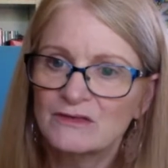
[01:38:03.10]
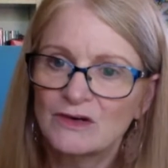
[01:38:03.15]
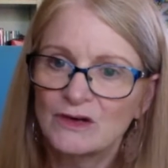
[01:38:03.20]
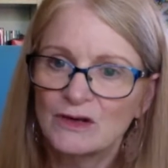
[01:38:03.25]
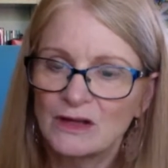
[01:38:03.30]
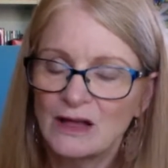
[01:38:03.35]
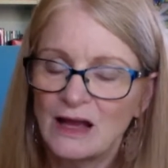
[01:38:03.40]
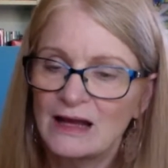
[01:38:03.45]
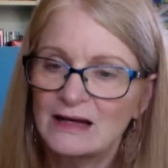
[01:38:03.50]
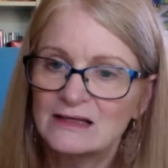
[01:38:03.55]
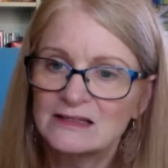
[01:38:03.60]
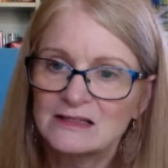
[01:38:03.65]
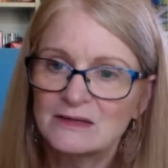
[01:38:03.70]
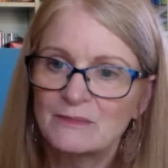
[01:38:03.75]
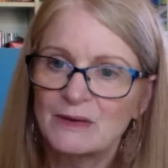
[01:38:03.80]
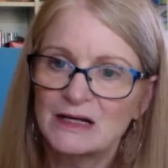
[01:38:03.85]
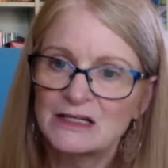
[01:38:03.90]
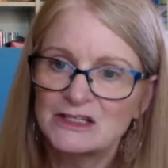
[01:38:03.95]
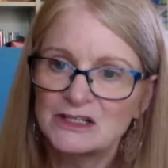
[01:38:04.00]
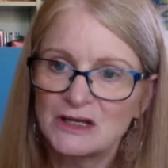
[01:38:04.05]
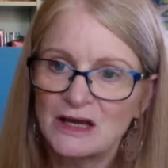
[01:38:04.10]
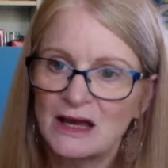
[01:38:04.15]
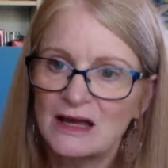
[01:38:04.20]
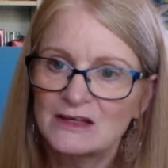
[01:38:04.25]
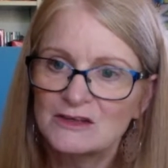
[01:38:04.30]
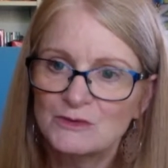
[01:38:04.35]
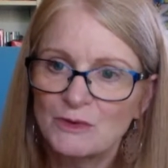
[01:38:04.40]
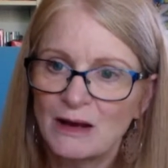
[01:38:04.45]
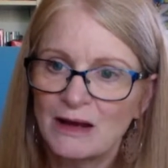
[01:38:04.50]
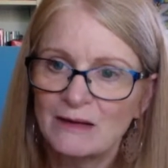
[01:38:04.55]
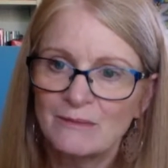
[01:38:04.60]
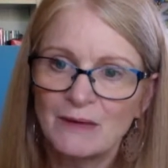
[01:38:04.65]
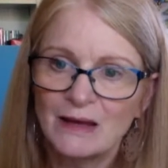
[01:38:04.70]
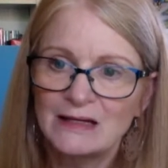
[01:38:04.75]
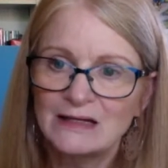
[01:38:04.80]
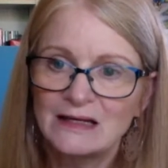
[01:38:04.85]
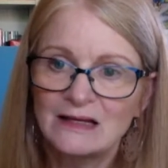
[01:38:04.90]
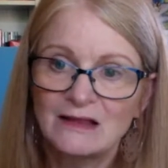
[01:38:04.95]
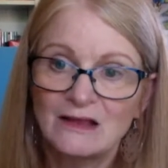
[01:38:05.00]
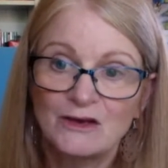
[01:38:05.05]
colitis and my GI is
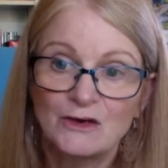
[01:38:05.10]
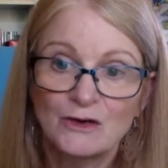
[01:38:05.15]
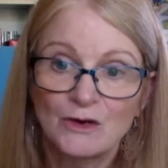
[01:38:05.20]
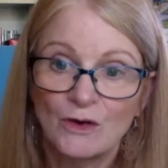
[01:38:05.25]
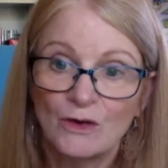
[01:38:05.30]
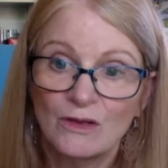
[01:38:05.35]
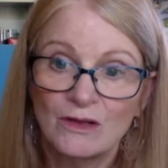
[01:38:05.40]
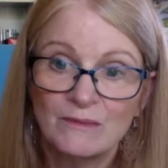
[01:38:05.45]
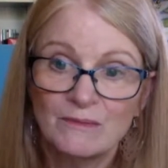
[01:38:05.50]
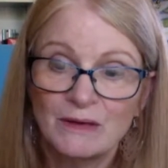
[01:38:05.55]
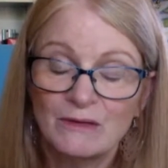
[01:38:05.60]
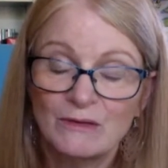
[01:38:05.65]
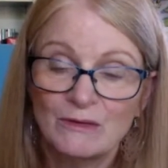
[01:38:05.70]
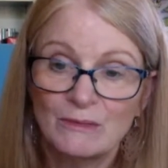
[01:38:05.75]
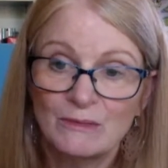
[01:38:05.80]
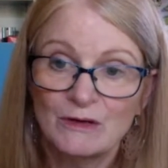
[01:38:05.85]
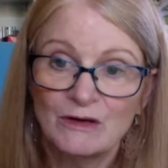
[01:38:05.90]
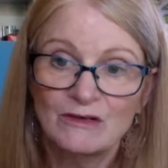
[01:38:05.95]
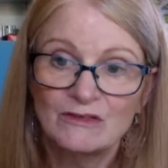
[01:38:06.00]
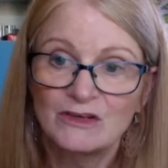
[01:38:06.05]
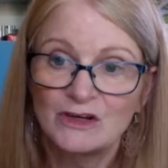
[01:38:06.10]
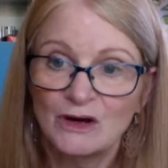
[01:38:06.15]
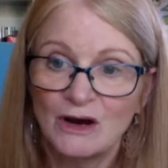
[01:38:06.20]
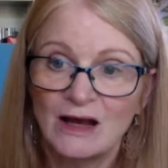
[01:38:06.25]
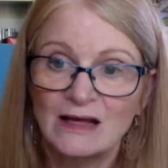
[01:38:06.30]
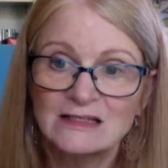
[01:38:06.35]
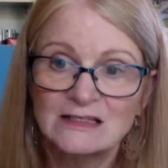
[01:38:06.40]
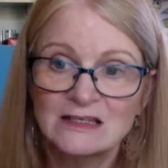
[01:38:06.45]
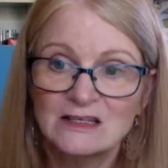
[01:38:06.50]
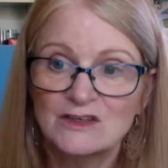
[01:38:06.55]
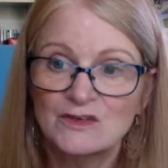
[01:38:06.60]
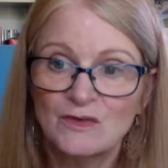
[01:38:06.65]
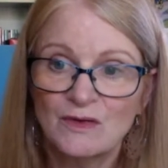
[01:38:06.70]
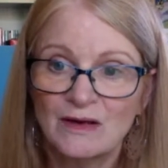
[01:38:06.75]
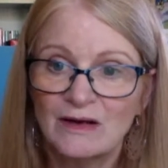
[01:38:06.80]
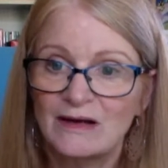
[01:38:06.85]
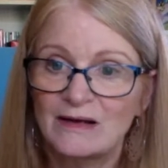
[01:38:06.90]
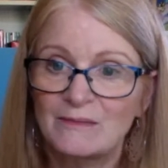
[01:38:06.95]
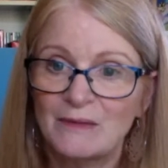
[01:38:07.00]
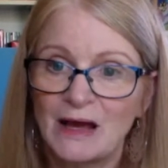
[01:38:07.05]
recommending that your colon be removed. Your IC is
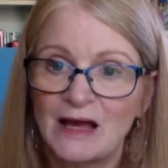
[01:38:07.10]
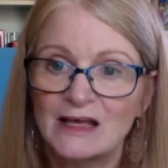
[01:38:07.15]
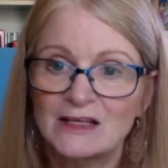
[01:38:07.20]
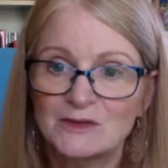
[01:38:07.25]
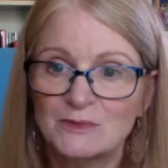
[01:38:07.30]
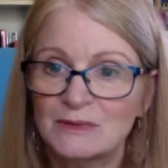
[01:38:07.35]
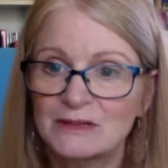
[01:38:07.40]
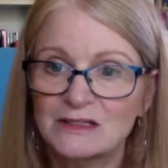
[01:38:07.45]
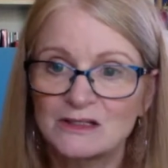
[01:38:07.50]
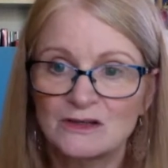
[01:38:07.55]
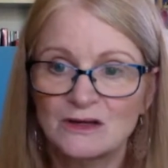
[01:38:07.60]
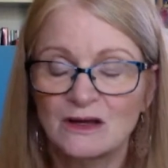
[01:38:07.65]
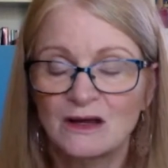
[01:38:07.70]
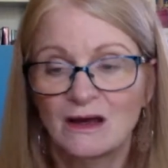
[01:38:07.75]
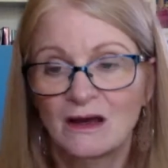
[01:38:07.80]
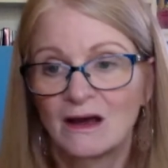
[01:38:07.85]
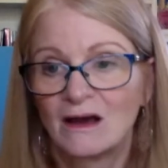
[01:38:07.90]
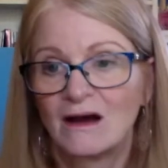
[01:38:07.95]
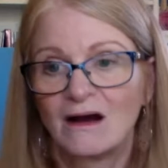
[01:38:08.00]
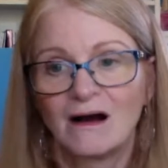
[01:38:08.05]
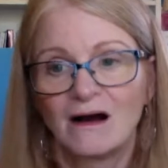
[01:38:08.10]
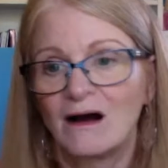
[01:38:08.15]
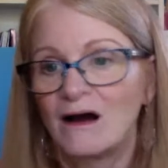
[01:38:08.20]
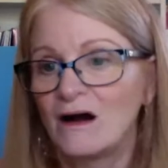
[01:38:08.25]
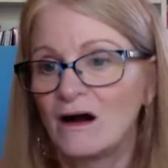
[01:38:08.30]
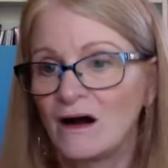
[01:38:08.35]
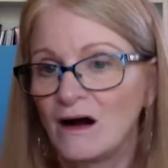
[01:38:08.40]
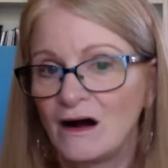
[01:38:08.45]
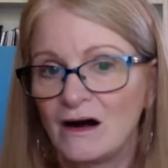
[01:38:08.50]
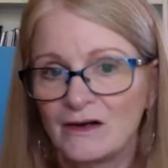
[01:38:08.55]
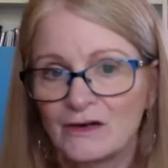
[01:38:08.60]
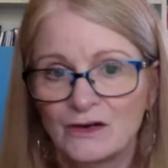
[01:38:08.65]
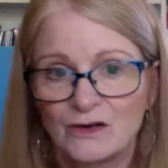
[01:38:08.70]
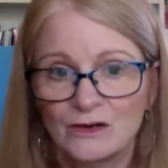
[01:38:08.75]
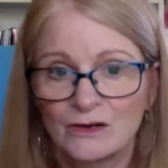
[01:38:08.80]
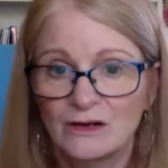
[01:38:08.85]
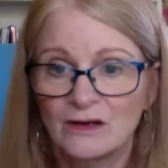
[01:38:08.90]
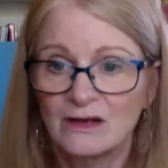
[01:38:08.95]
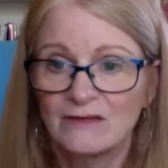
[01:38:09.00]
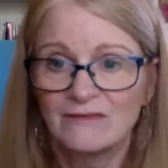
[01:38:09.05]
flaring. My husband, oh,
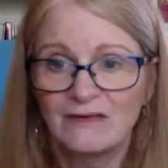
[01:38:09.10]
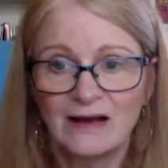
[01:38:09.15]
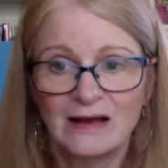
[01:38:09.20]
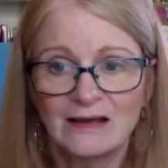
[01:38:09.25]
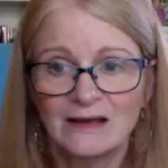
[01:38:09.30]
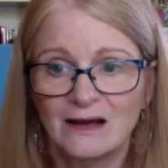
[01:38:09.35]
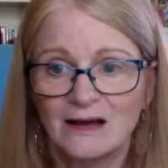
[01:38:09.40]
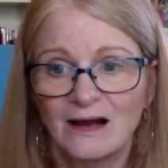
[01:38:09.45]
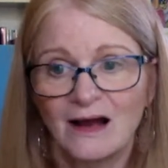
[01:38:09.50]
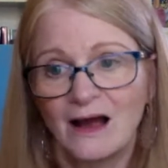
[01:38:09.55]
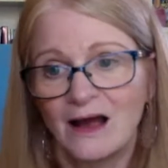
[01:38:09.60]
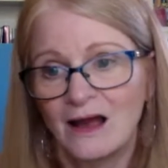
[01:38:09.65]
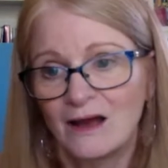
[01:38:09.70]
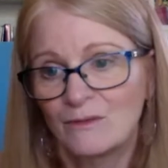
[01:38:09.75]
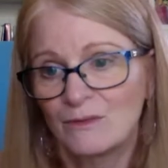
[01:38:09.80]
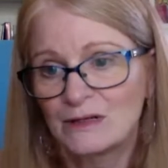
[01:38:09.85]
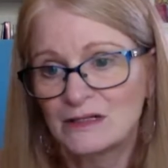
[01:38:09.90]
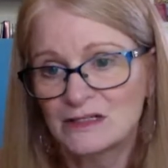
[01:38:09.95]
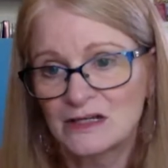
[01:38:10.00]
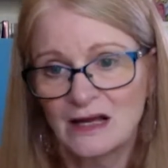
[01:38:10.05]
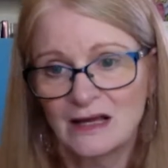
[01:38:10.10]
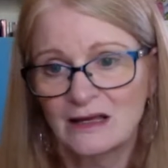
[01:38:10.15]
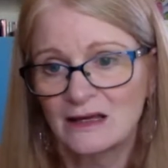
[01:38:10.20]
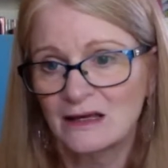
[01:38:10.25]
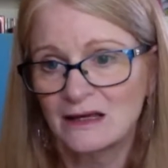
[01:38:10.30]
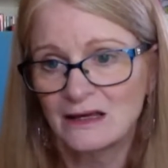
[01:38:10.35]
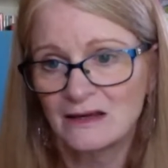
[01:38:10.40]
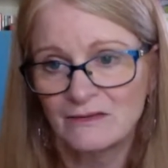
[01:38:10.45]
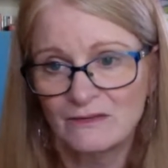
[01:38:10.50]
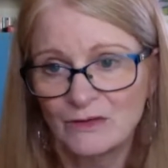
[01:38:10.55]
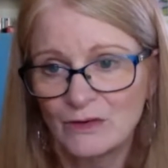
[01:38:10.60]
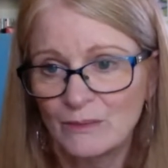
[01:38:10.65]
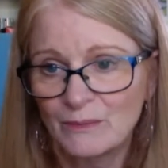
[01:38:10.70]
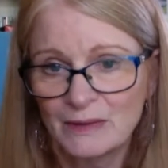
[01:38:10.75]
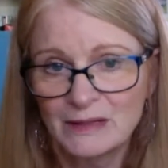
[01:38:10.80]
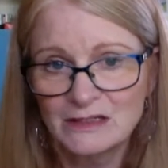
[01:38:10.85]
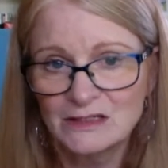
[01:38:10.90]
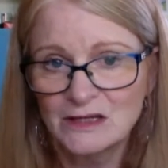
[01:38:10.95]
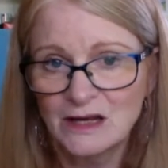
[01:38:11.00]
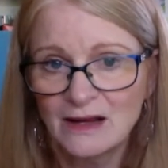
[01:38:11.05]
girl, if I could, I wish I could give you a
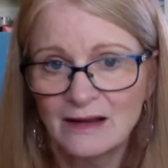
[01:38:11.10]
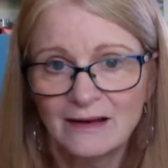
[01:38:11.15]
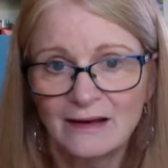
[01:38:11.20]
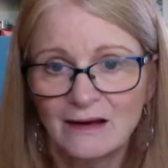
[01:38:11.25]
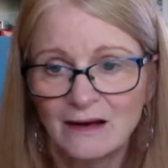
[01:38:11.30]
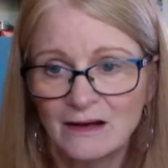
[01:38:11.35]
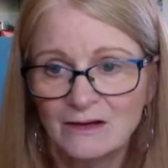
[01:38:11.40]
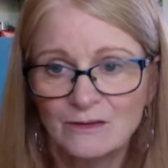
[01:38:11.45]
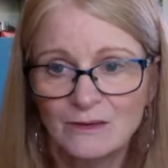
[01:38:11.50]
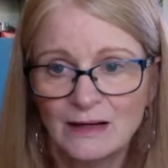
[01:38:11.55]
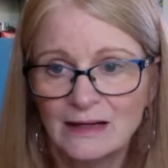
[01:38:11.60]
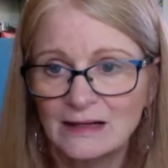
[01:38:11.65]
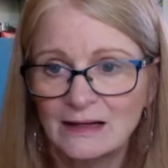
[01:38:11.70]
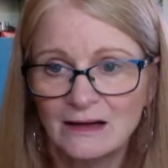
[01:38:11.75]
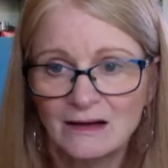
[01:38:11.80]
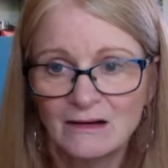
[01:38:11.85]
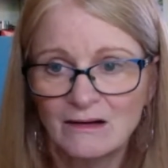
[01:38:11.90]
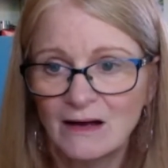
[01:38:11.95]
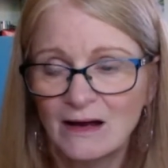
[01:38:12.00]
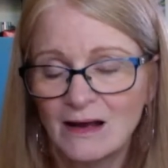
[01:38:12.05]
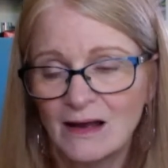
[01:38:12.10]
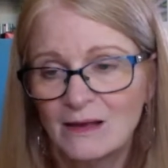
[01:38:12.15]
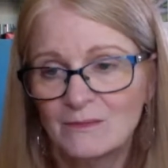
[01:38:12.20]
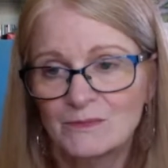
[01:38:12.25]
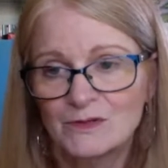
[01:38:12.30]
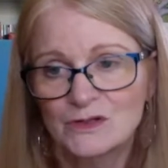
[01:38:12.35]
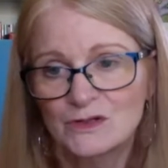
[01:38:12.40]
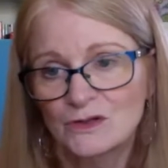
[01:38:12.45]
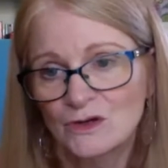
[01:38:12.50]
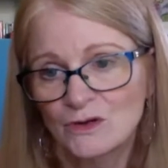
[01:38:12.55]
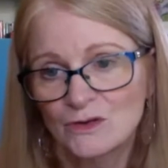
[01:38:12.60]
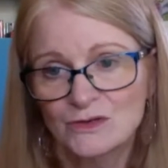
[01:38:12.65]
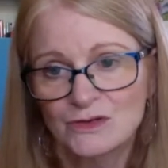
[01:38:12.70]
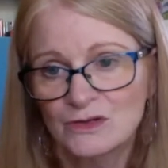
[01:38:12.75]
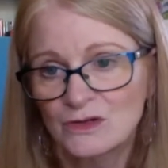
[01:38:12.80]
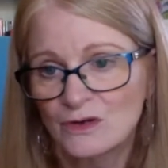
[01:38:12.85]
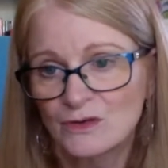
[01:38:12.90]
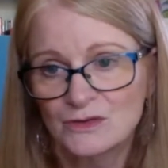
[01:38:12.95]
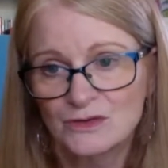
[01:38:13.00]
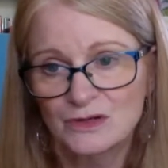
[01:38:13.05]
big giant hug right now. I'm so
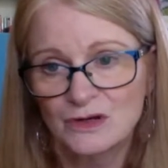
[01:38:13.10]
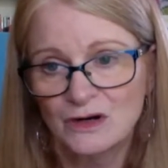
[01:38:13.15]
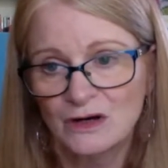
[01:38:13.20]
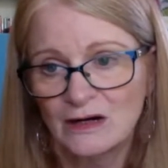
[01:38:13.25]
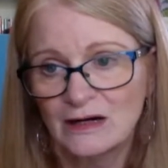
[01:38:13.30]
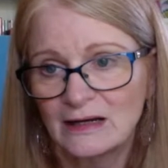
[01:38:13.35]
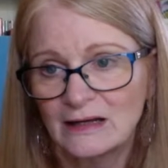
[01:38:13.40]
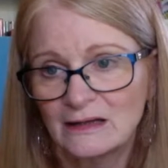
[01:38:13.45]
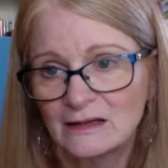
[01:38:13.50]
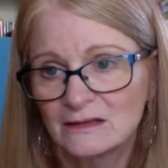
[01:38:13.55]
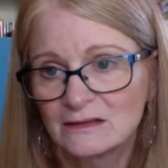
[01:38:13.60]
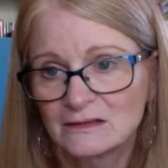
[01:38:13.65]
sorry.